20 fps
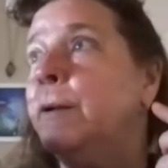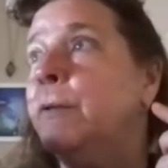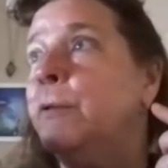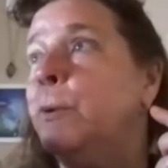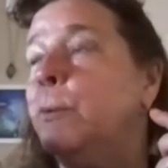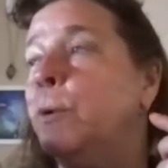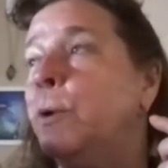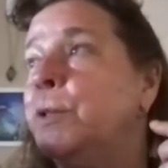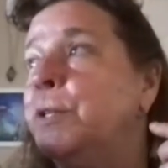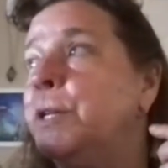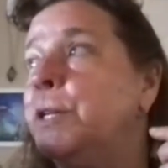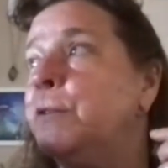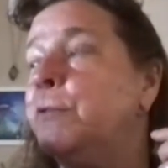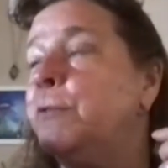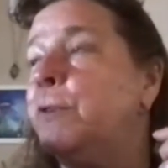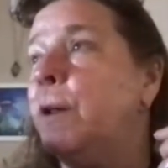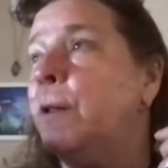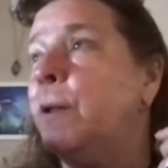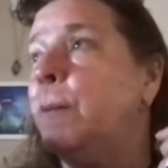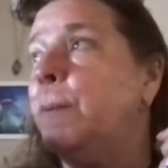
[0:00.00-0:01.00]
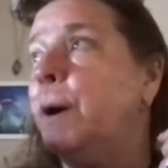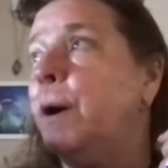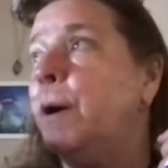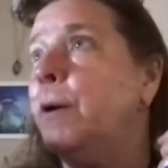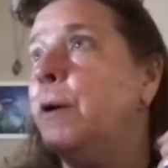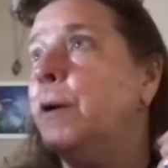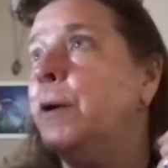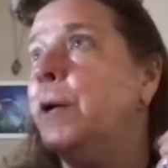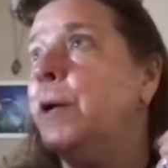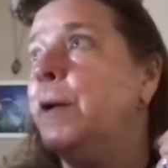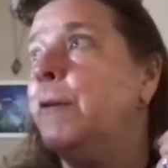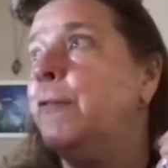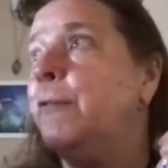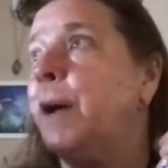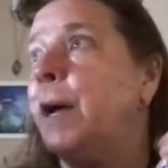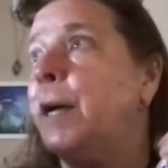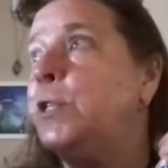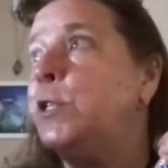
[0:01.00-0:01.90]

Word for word: the world doesn't fall apart if I